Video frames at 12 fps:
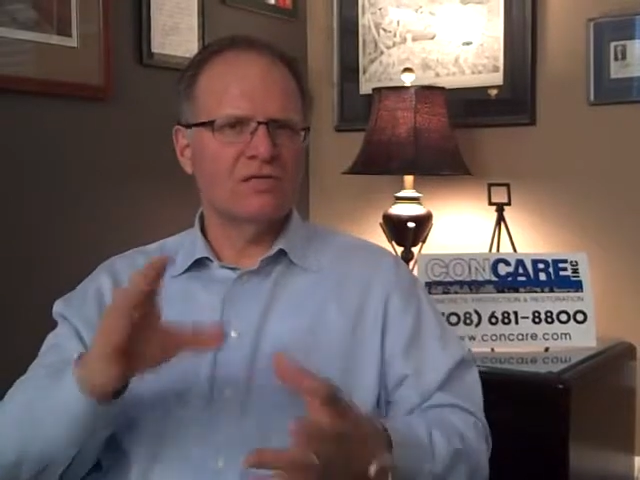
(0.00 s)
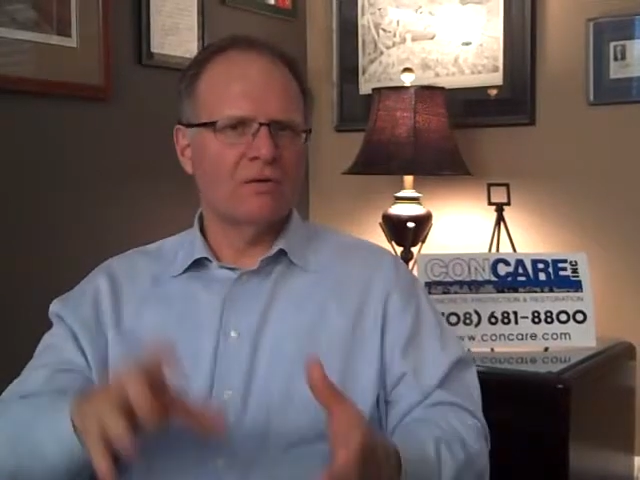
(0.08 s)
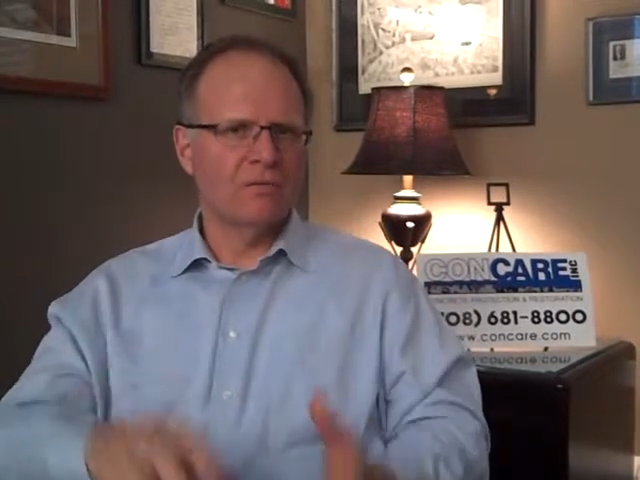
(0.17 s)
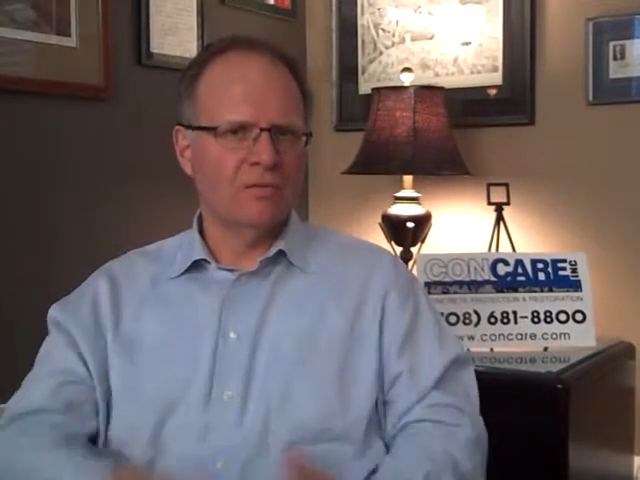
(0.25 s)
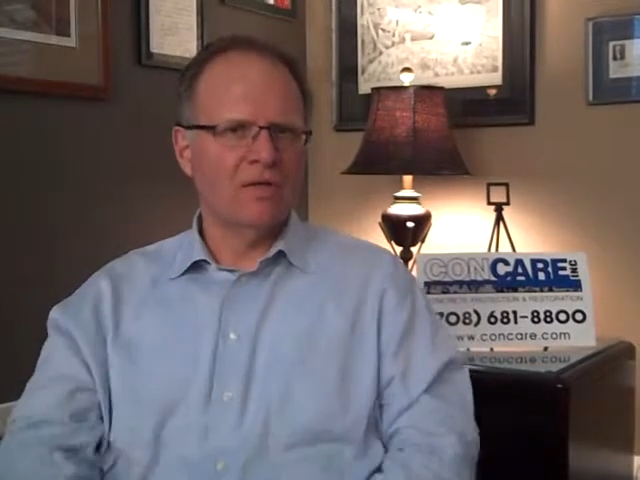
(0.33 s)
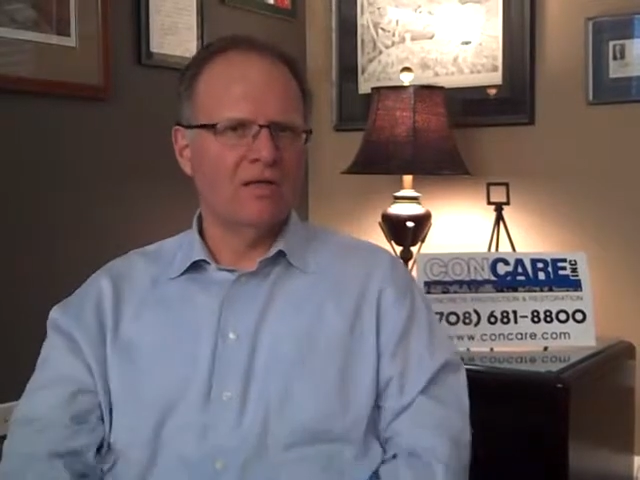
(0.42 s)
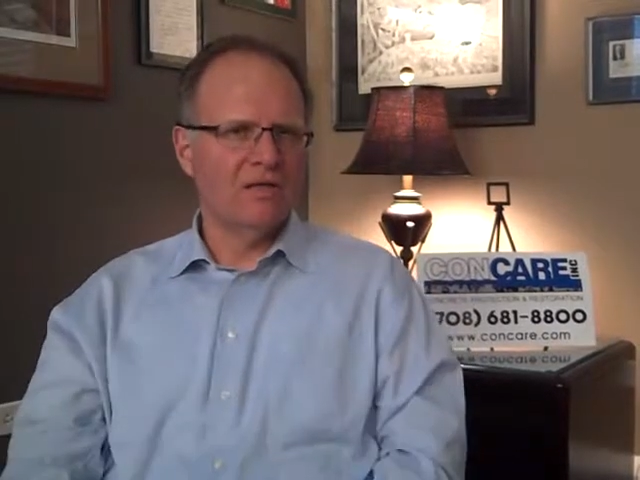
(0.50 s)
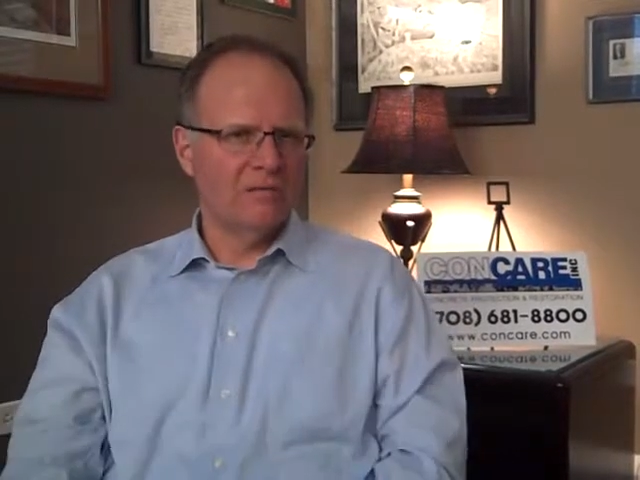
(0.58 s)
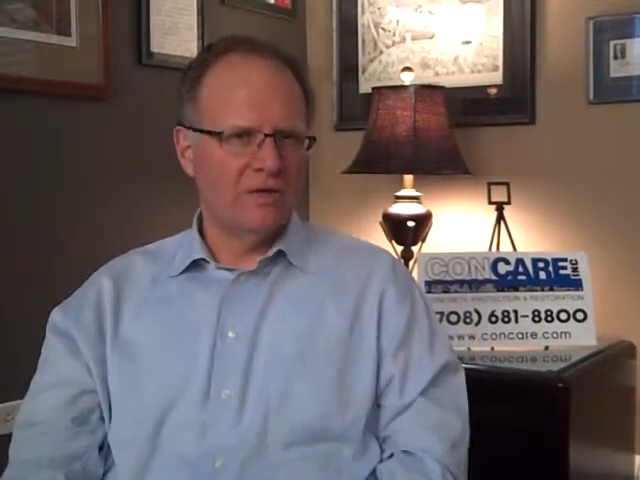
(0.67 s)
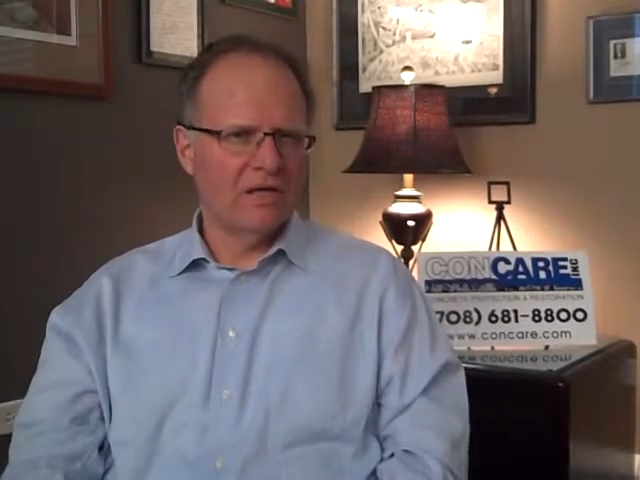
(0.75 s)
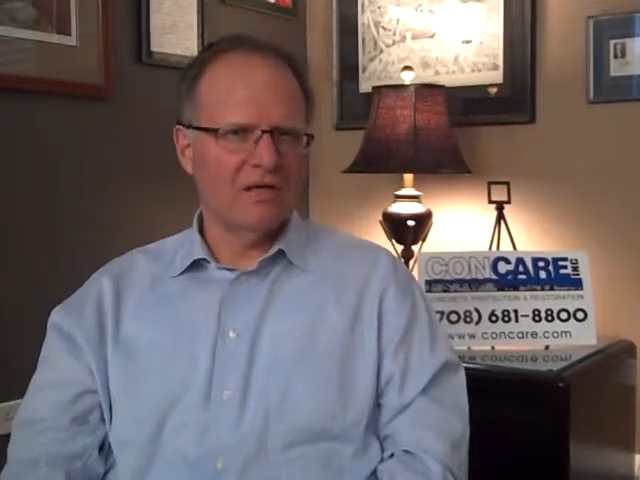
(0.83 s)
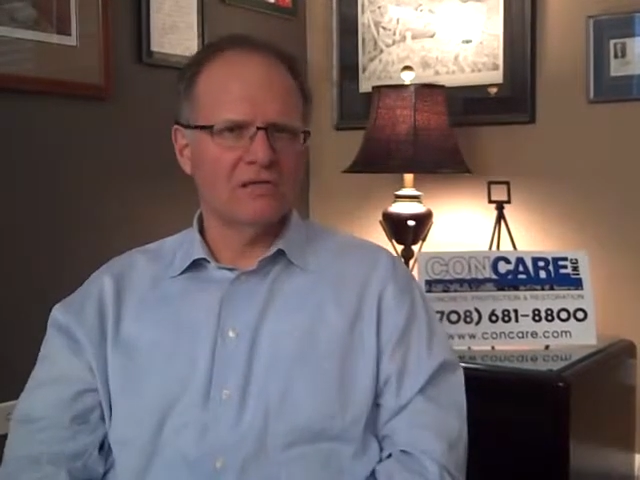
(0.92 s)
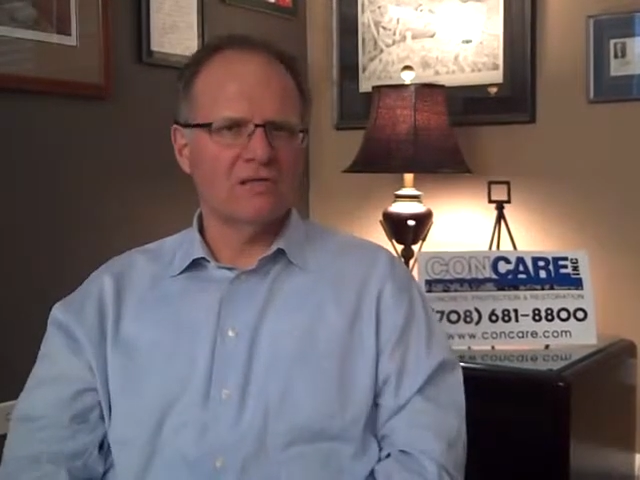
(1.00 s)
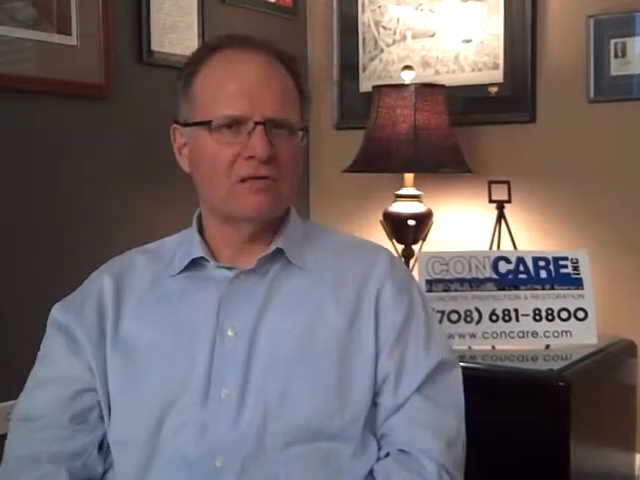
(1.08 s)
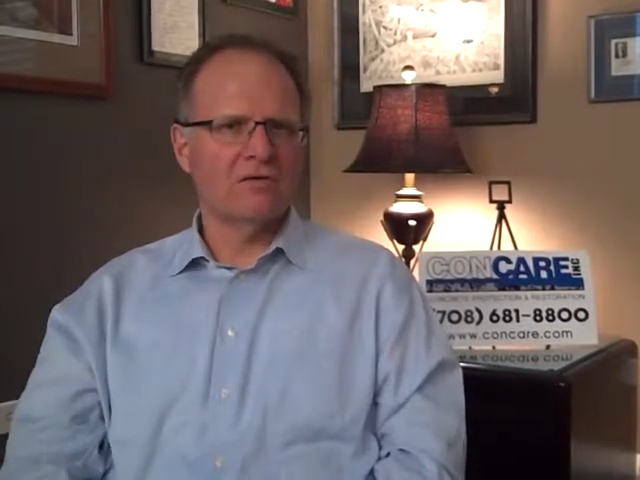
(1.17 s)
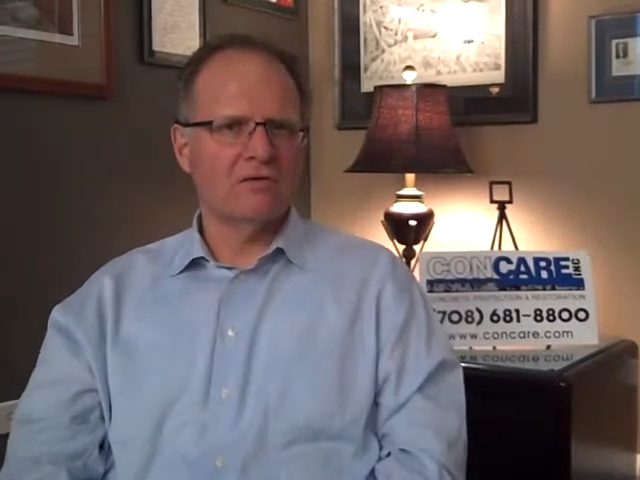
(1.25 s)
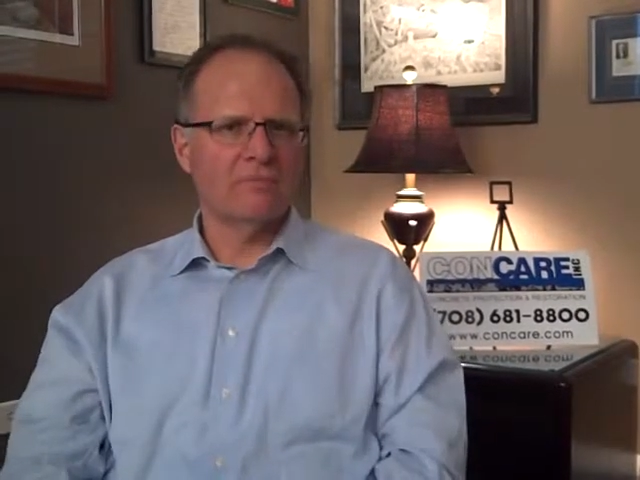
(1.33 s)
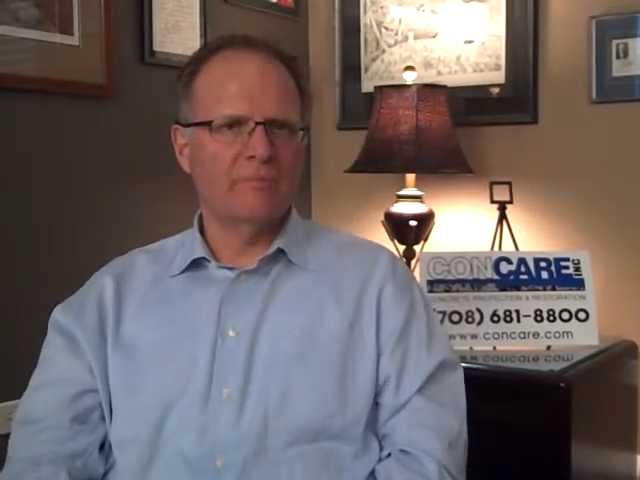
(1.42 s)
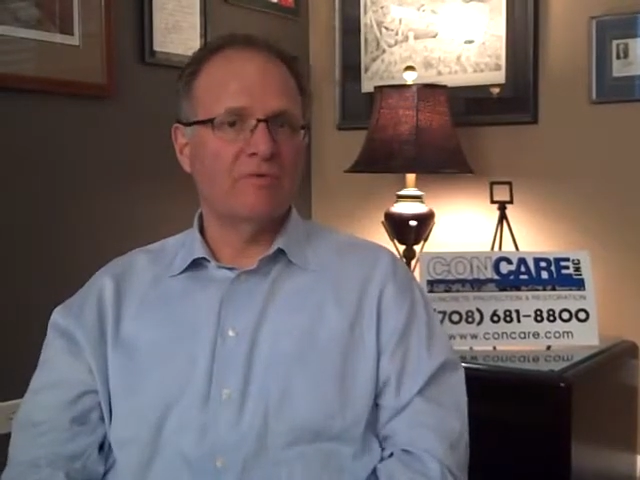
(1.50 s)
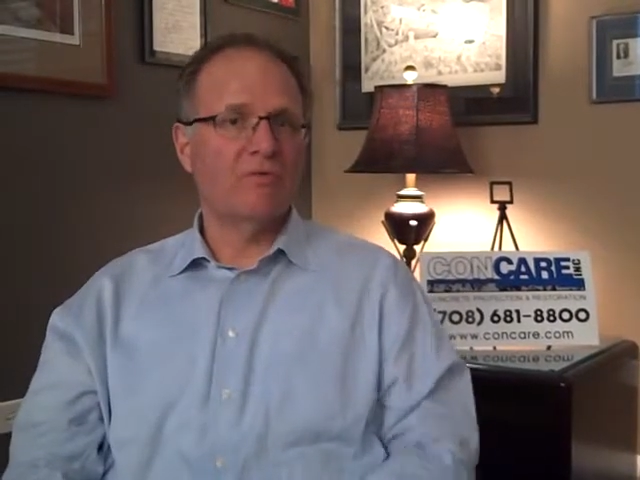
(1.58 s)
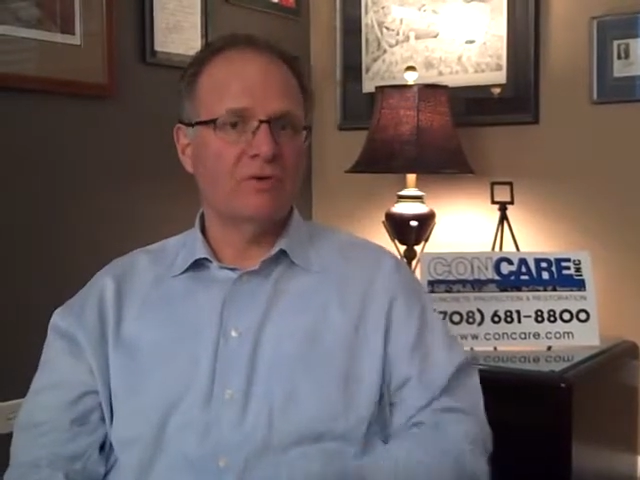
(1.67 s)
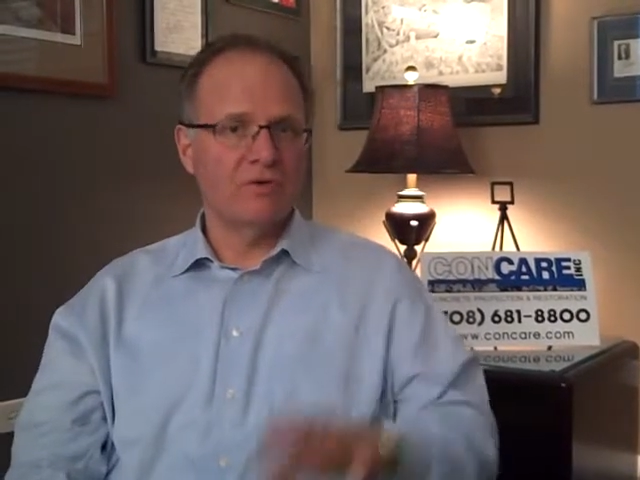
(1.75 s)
that really need to be considered before